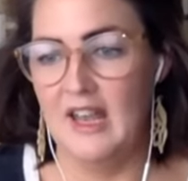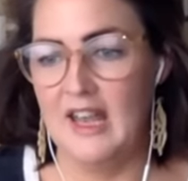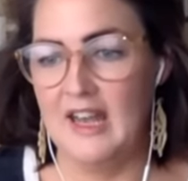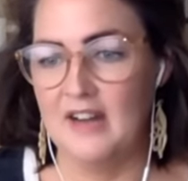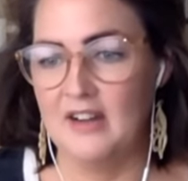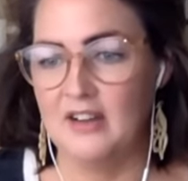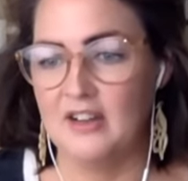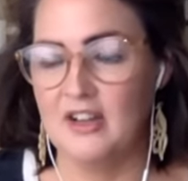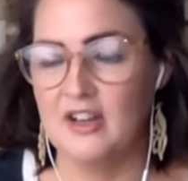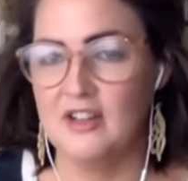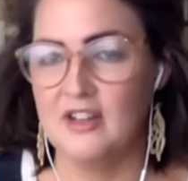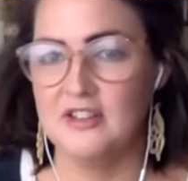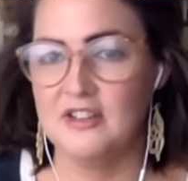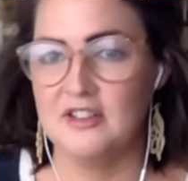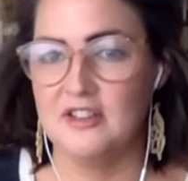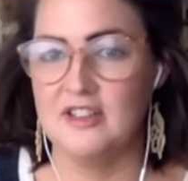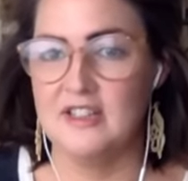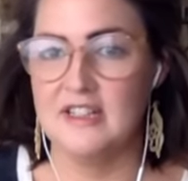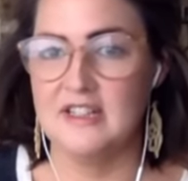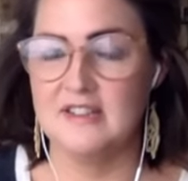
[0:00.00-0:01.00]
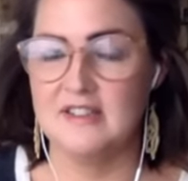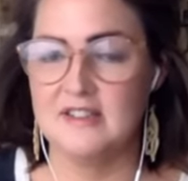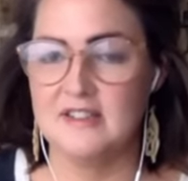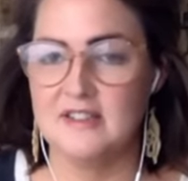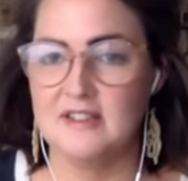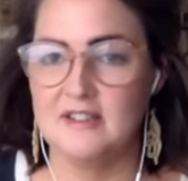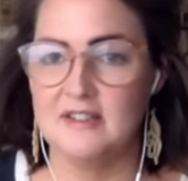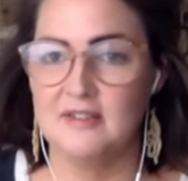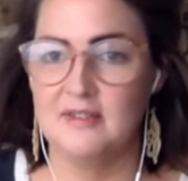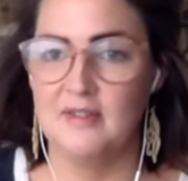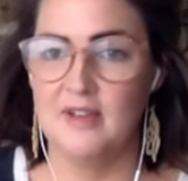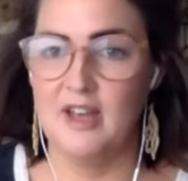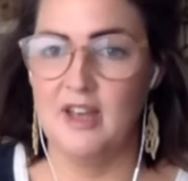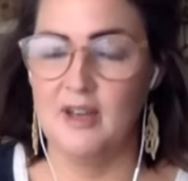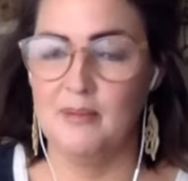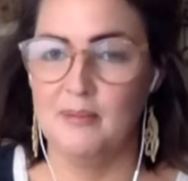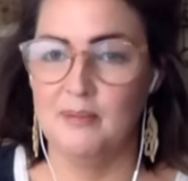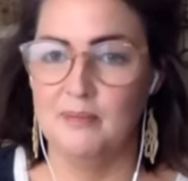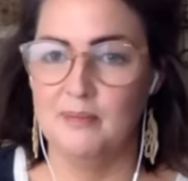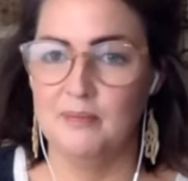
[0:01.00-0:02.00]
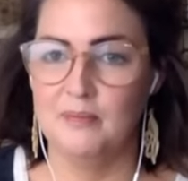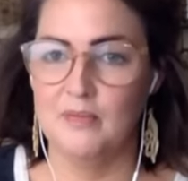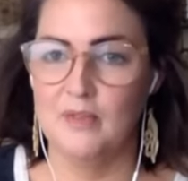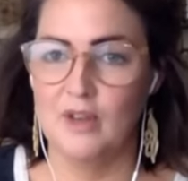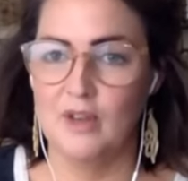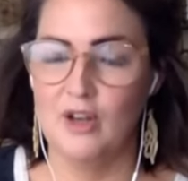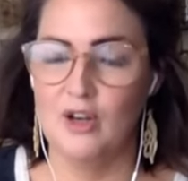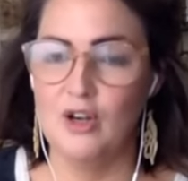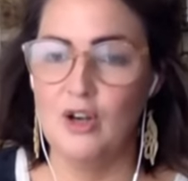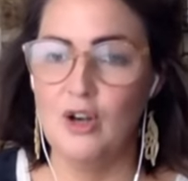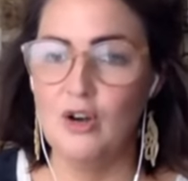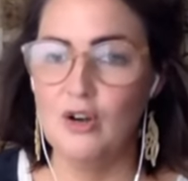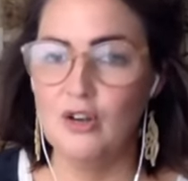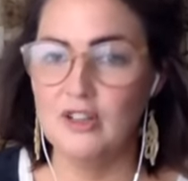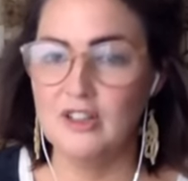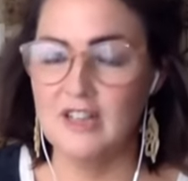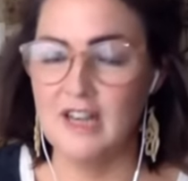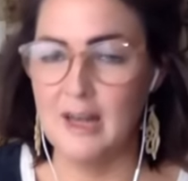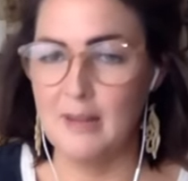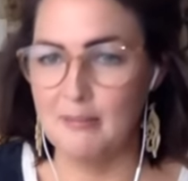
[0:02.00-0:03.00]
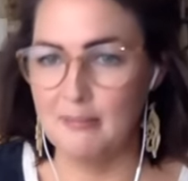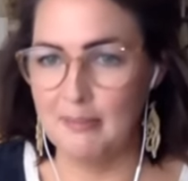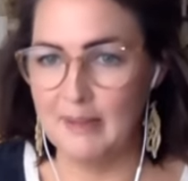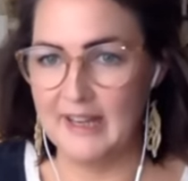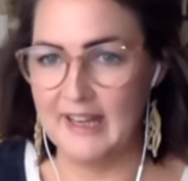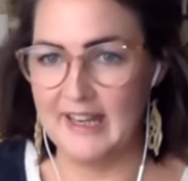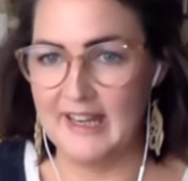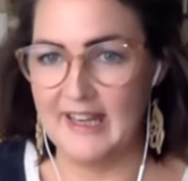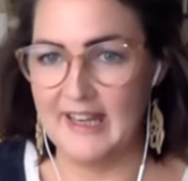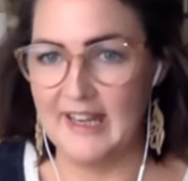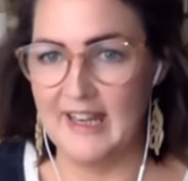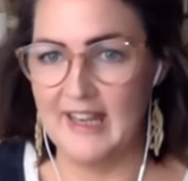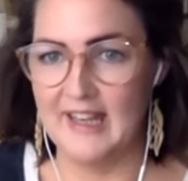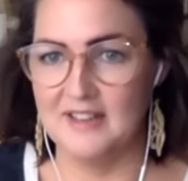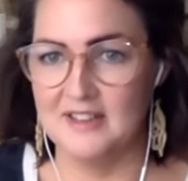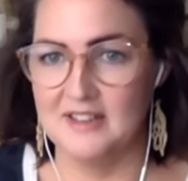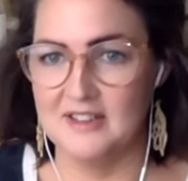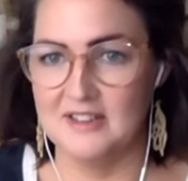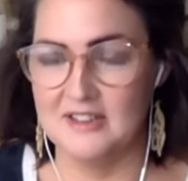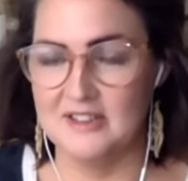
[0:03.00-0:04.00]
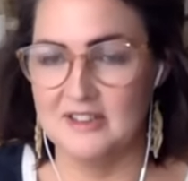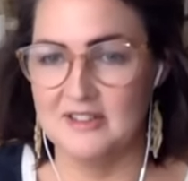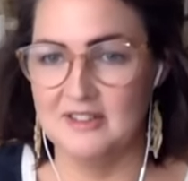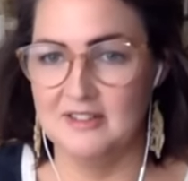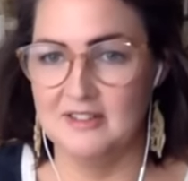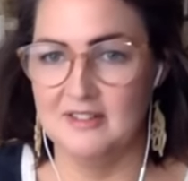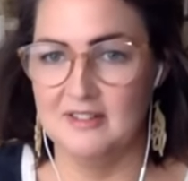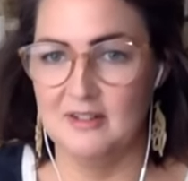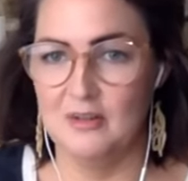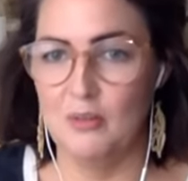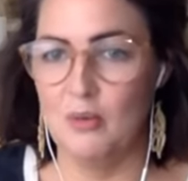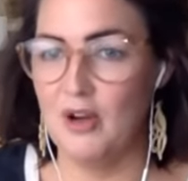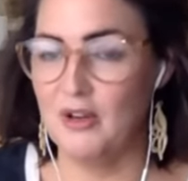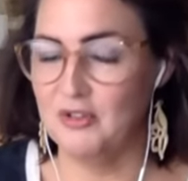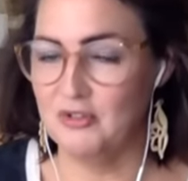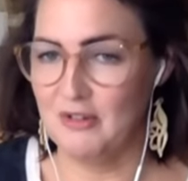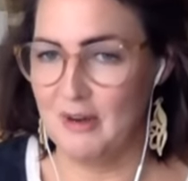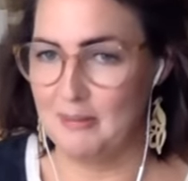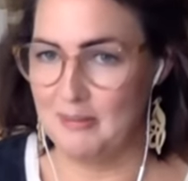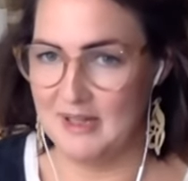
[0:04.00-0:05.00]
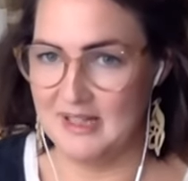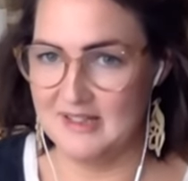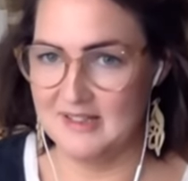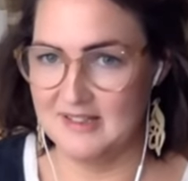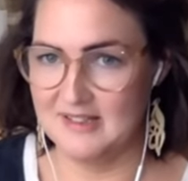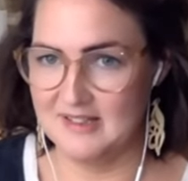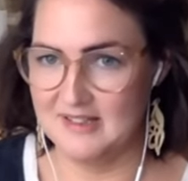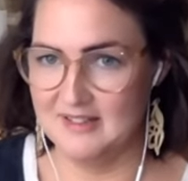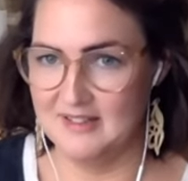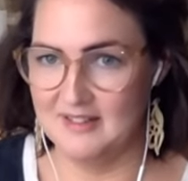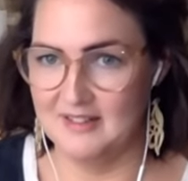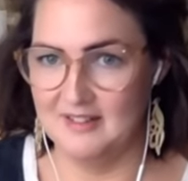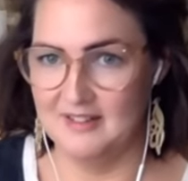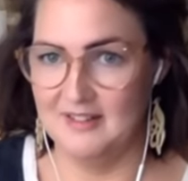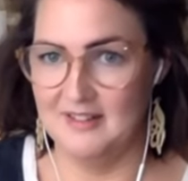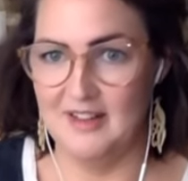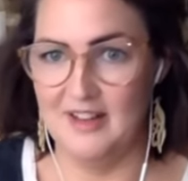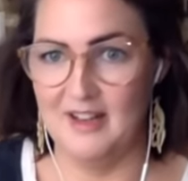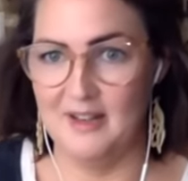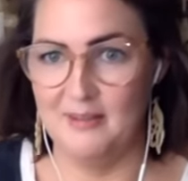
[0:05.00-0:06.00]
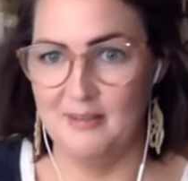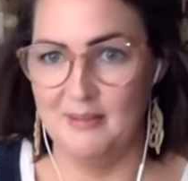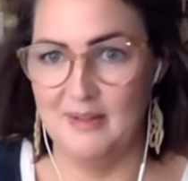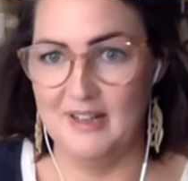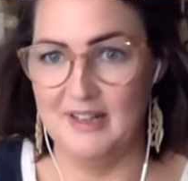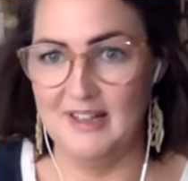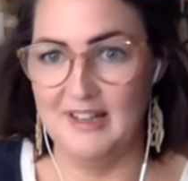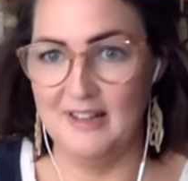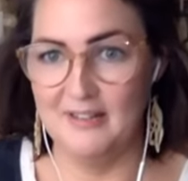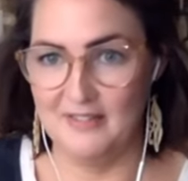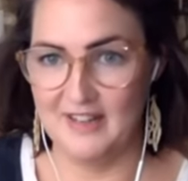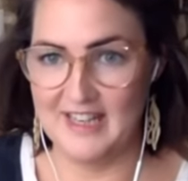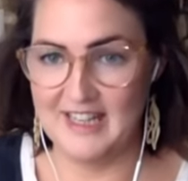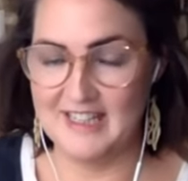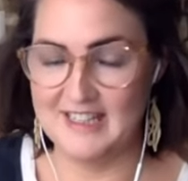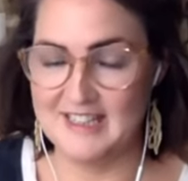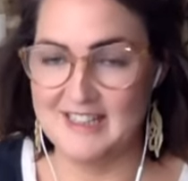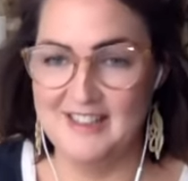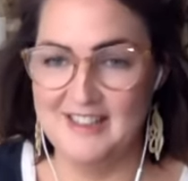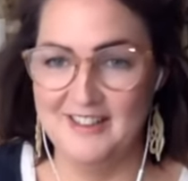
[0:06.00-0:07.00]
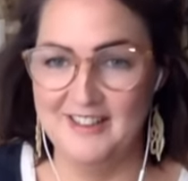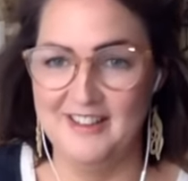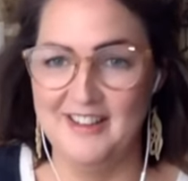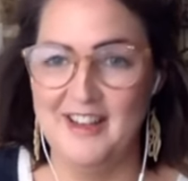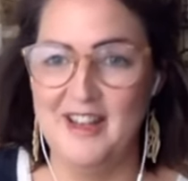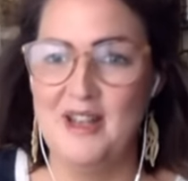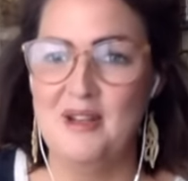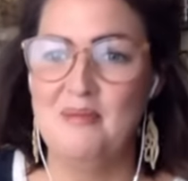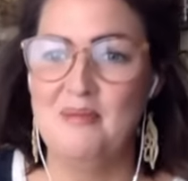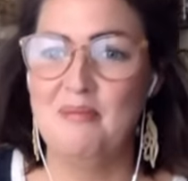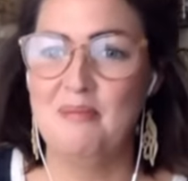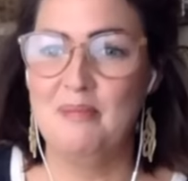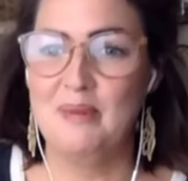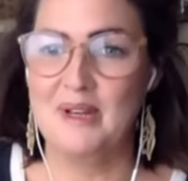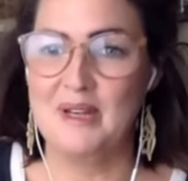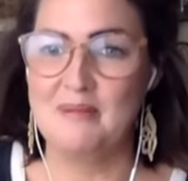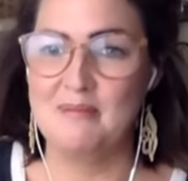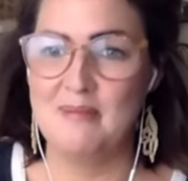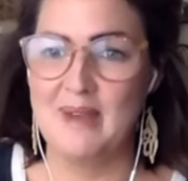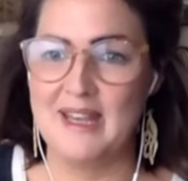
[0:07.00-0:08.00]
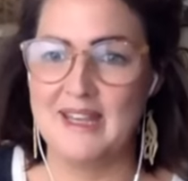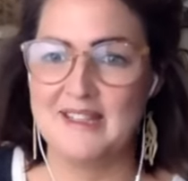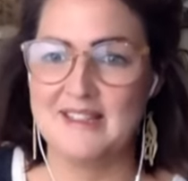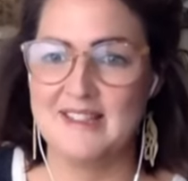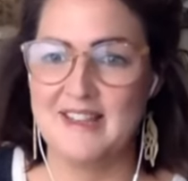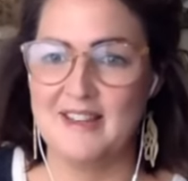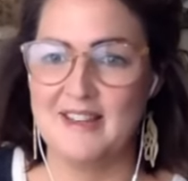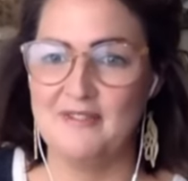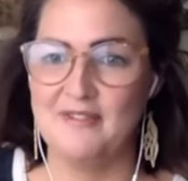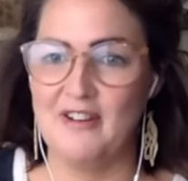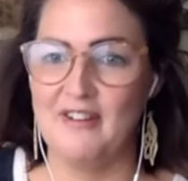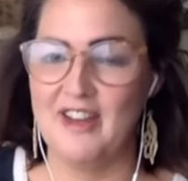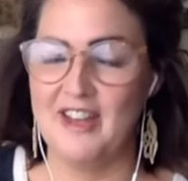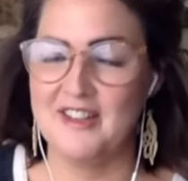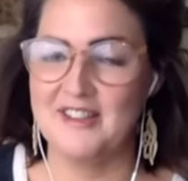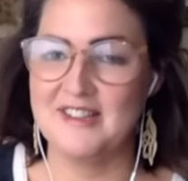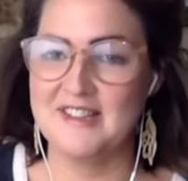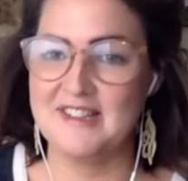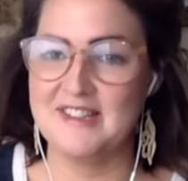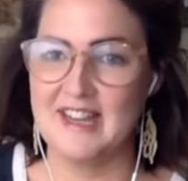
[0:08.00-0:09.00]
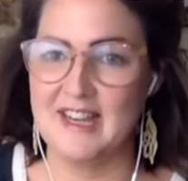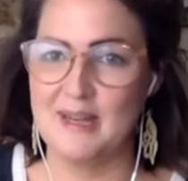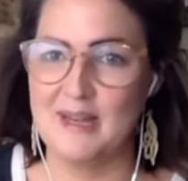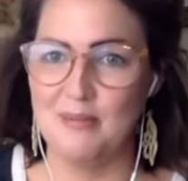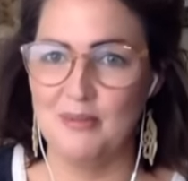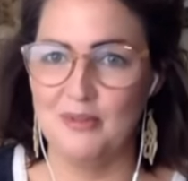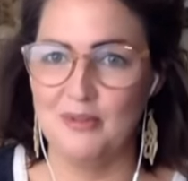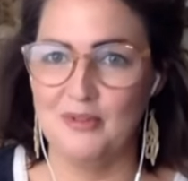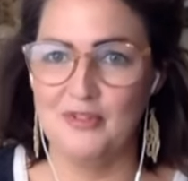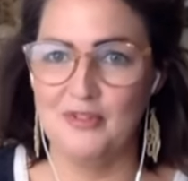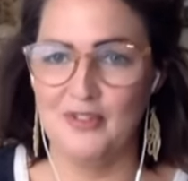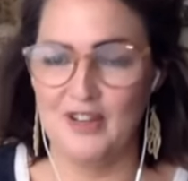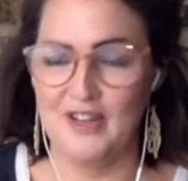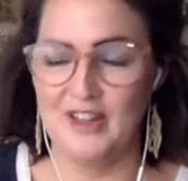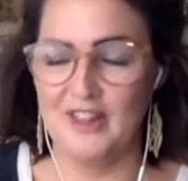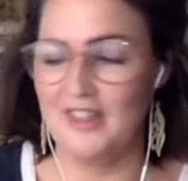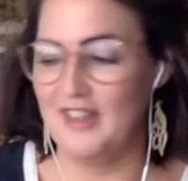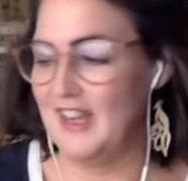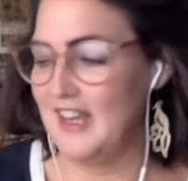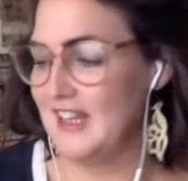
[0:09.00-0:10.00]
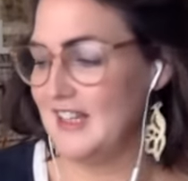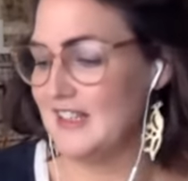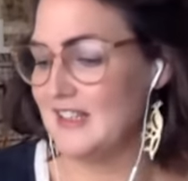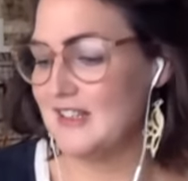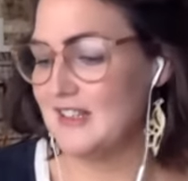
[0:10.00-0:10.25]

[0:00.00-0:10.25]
And our garden is um, long and lumpy, and wild rabbits um, love it. Yes, but it makes it very unstable for anything.